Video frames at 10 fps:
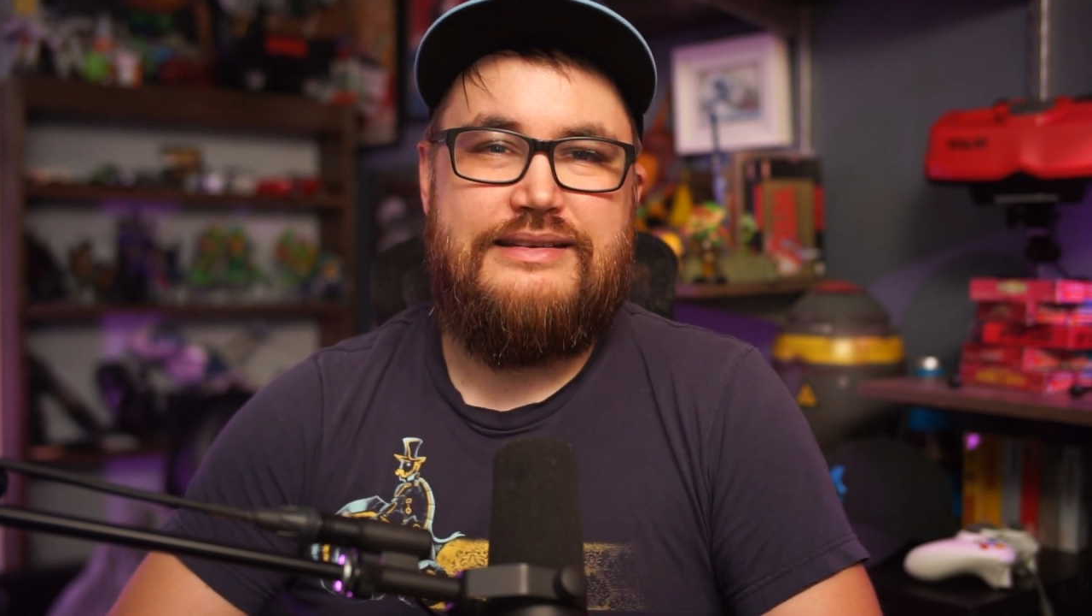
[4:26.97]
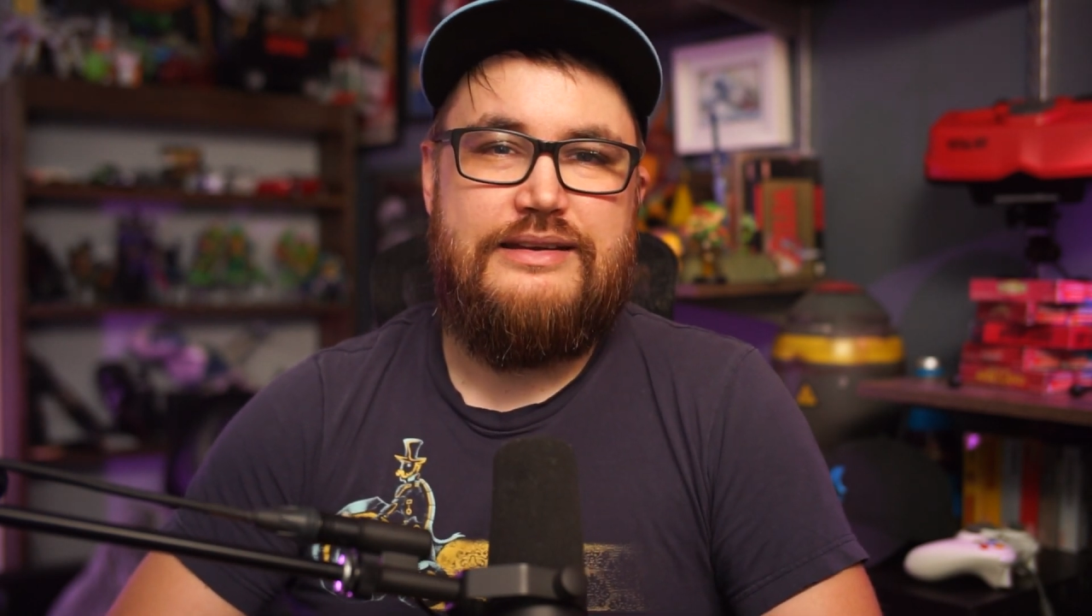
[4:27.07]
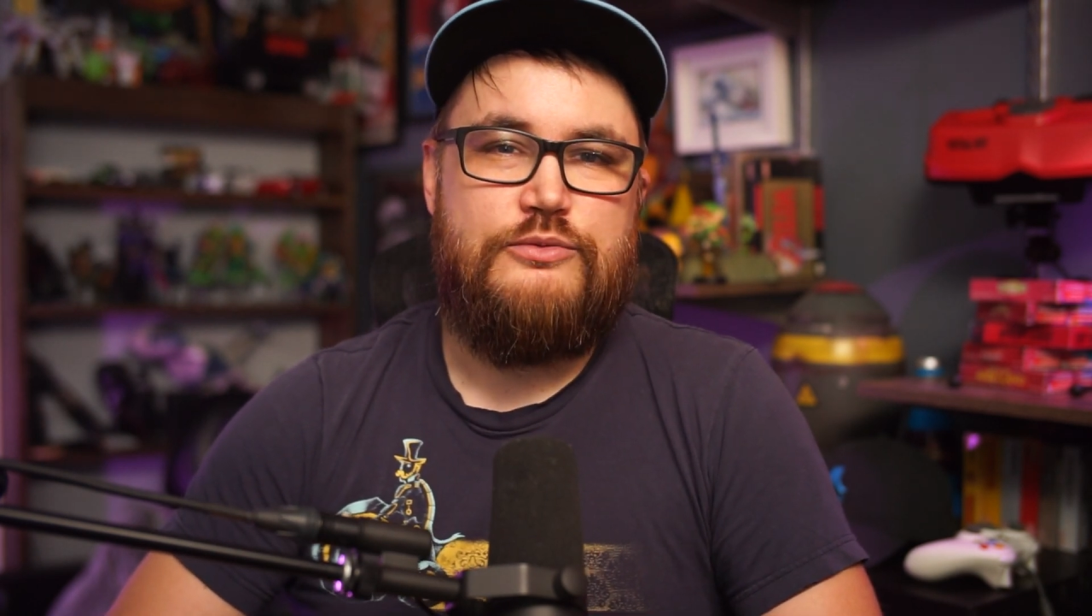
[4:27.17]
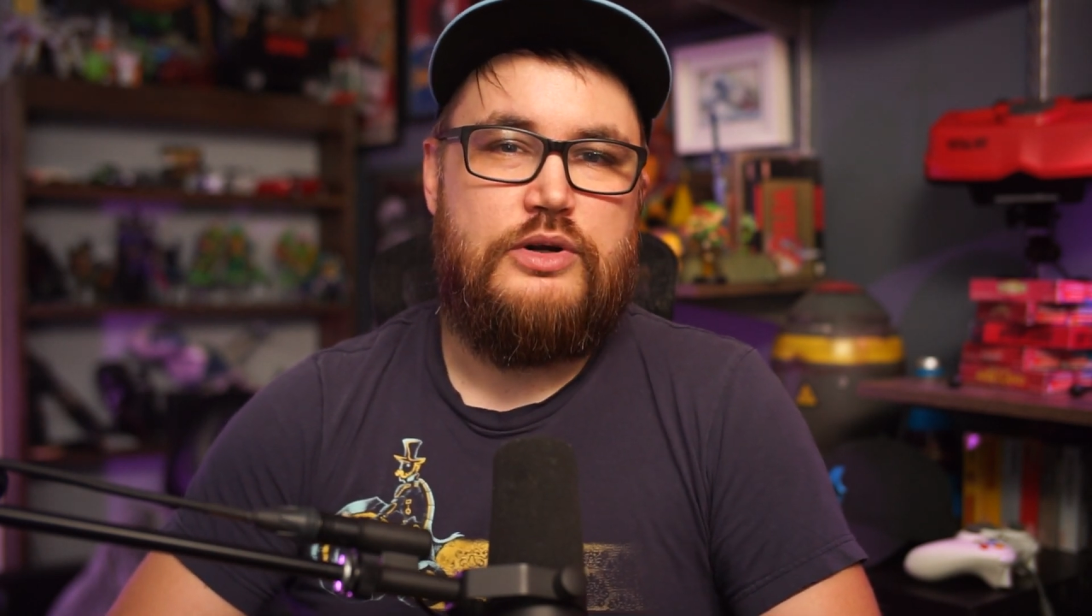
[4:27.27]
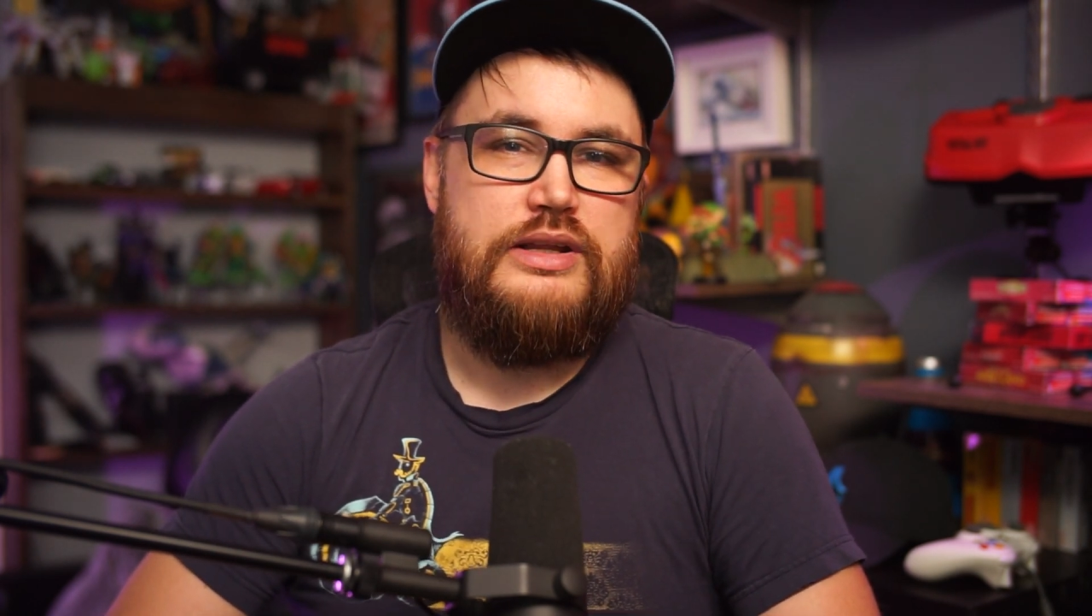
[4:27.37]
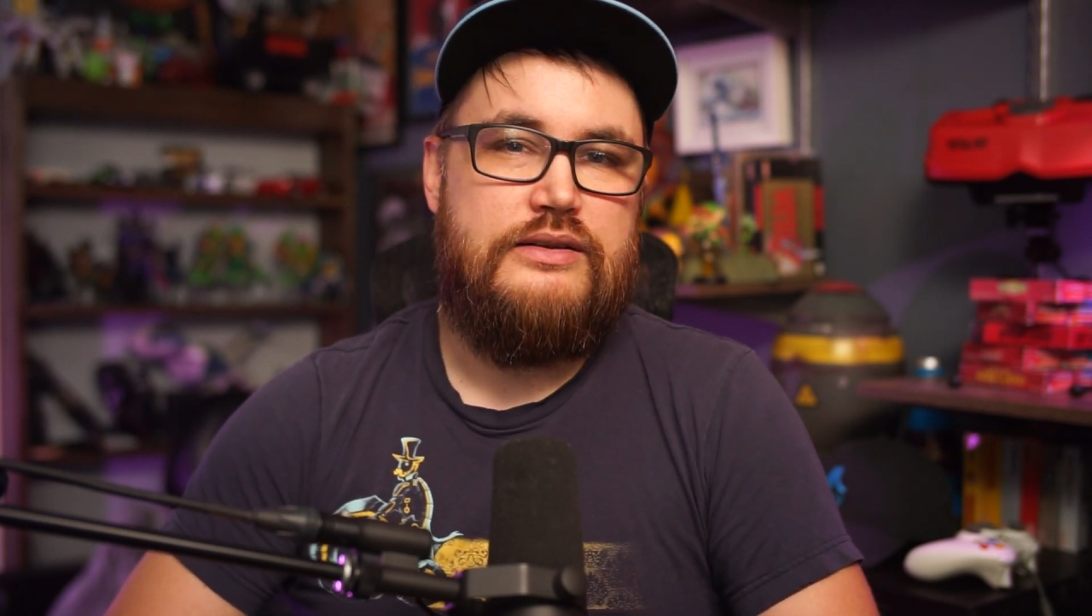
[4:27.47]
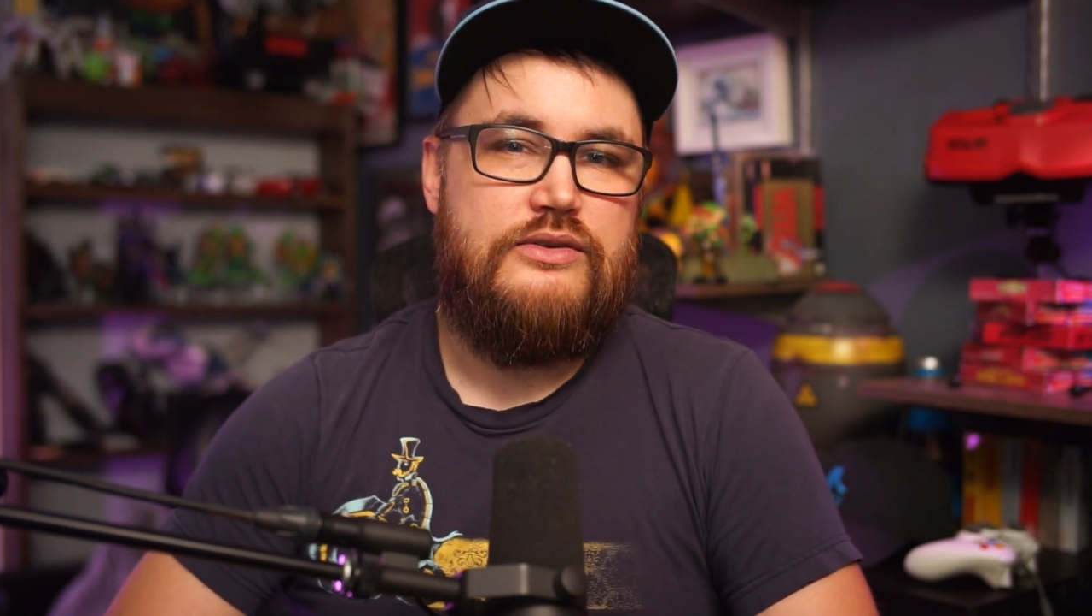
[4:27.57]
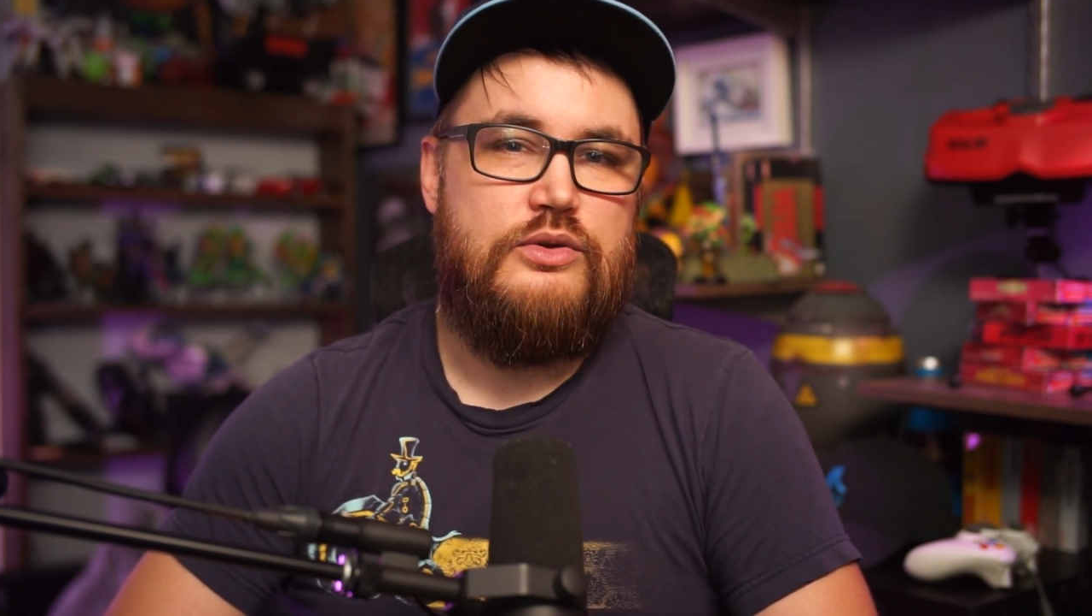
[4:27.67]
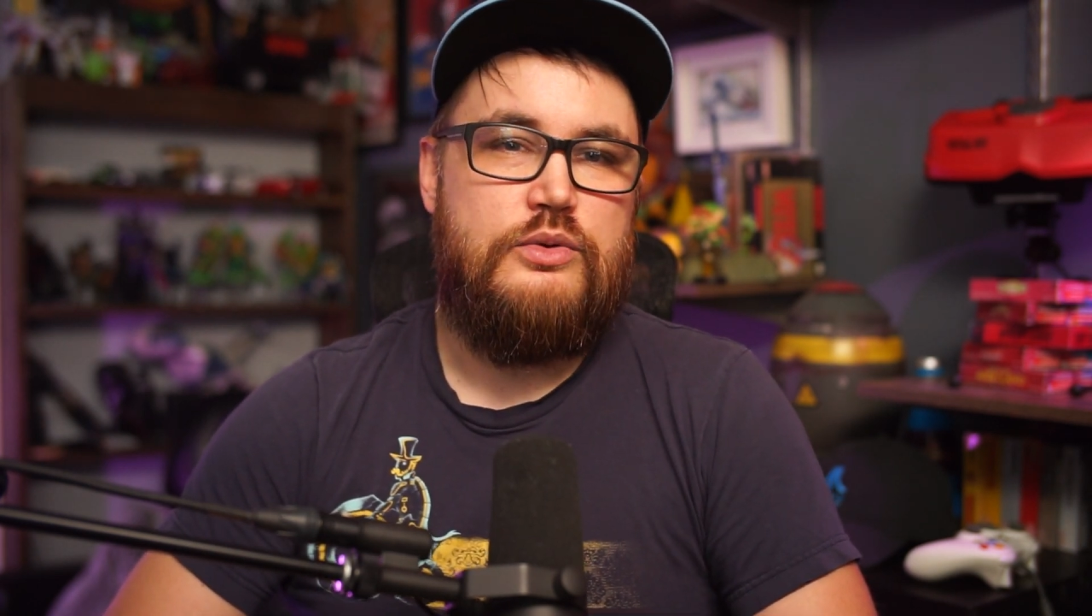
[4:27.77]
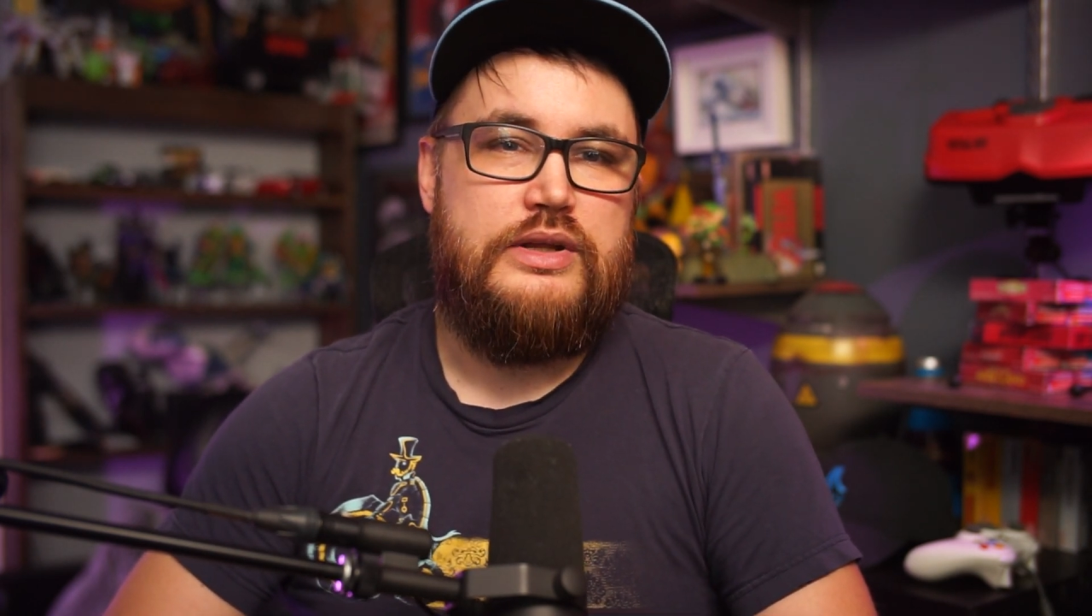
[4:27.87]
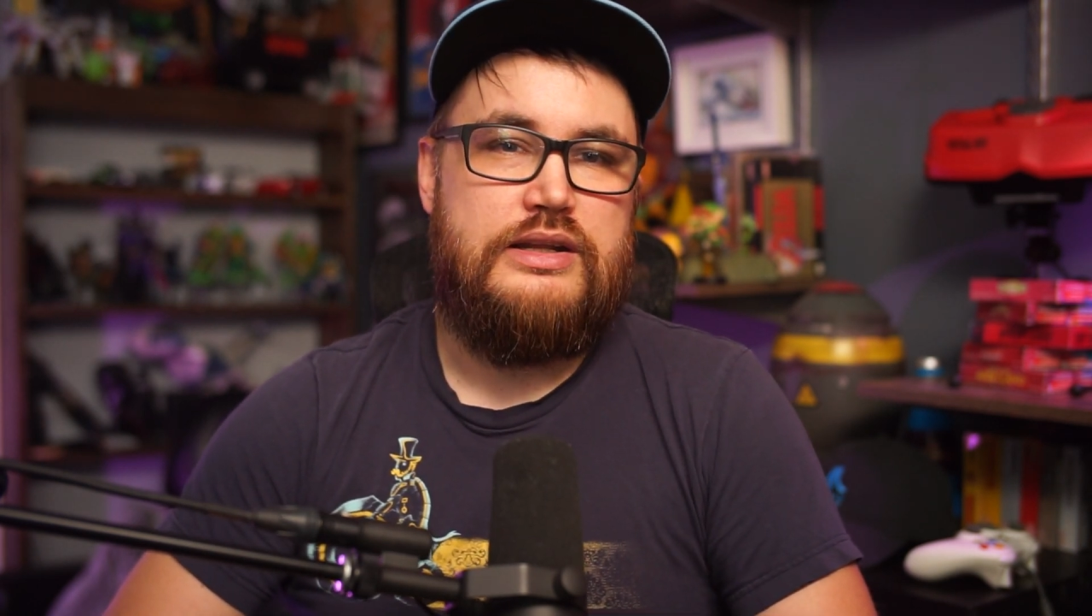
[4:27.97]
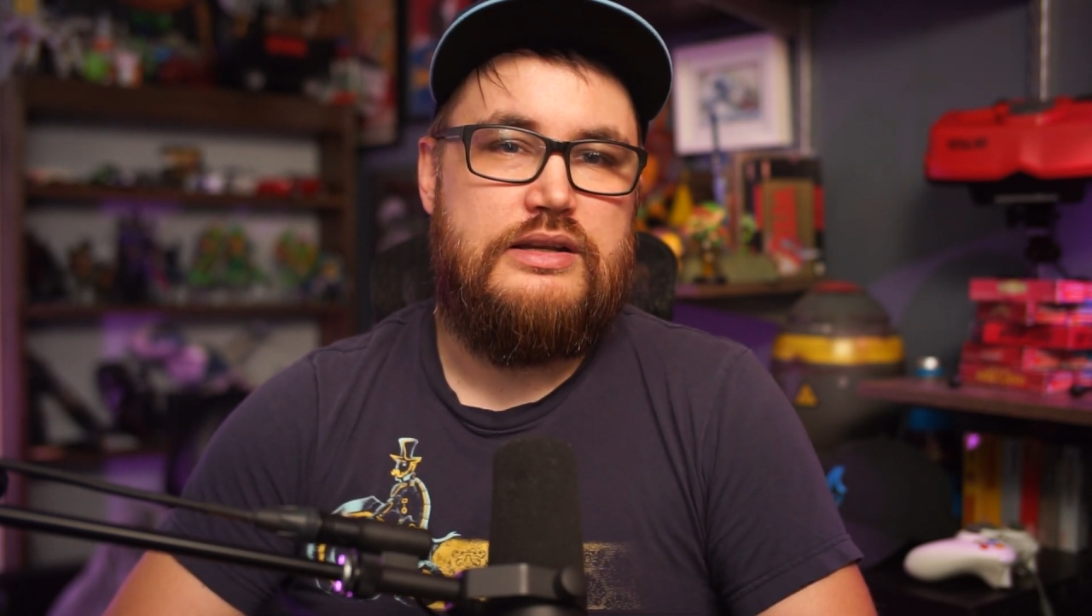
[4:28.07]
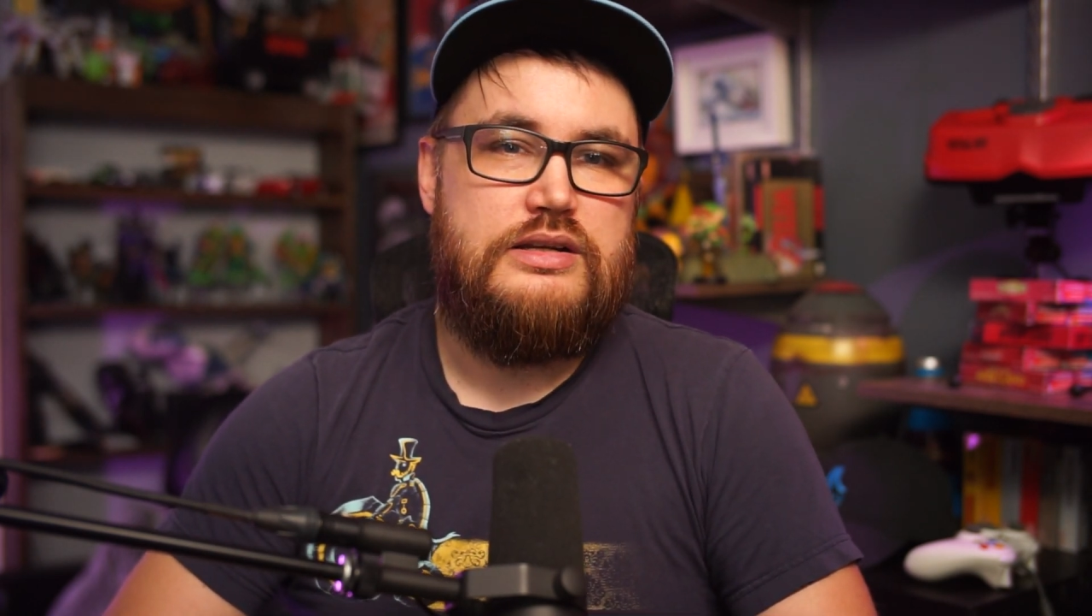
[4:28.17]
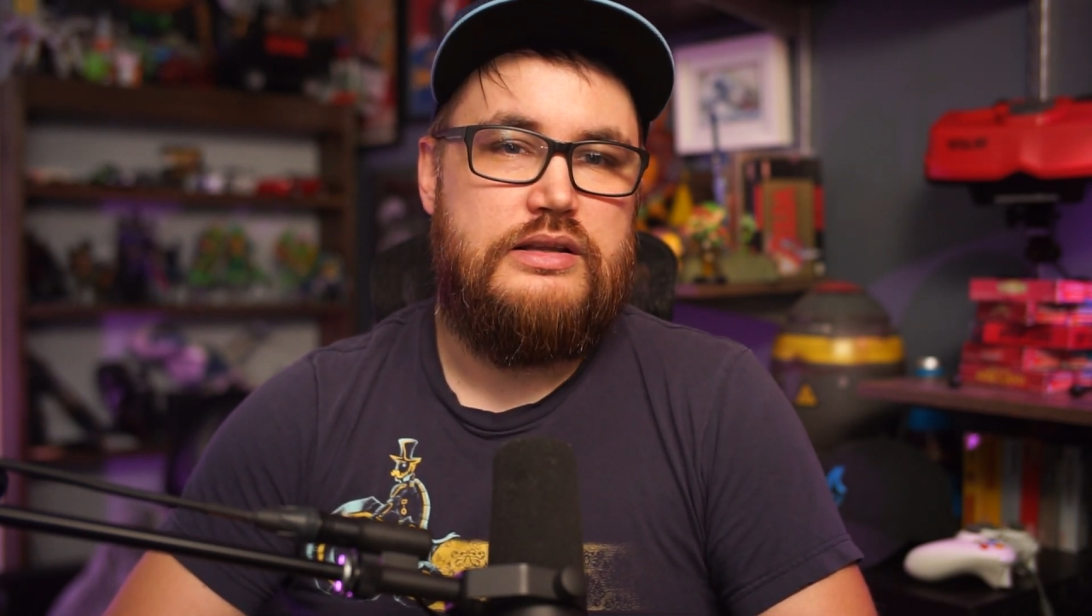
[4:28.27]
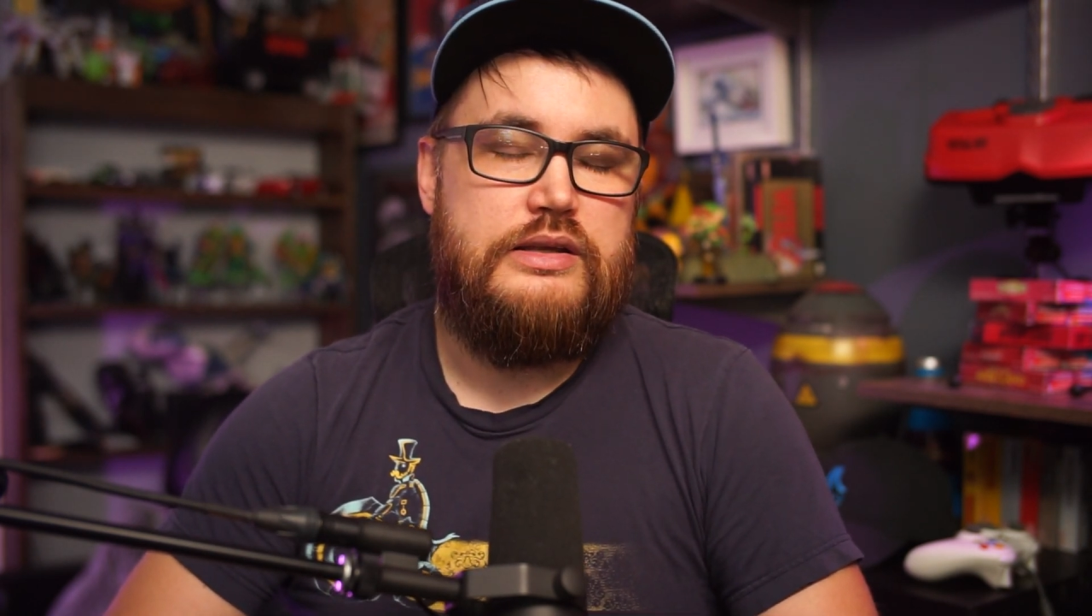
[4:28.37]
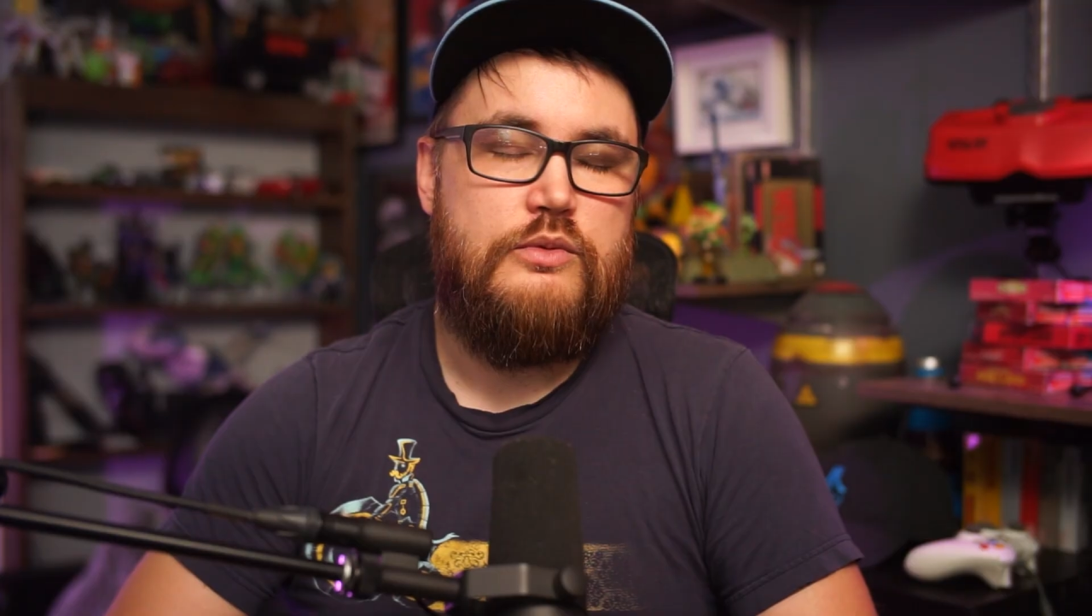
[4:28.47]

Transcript: did run into initially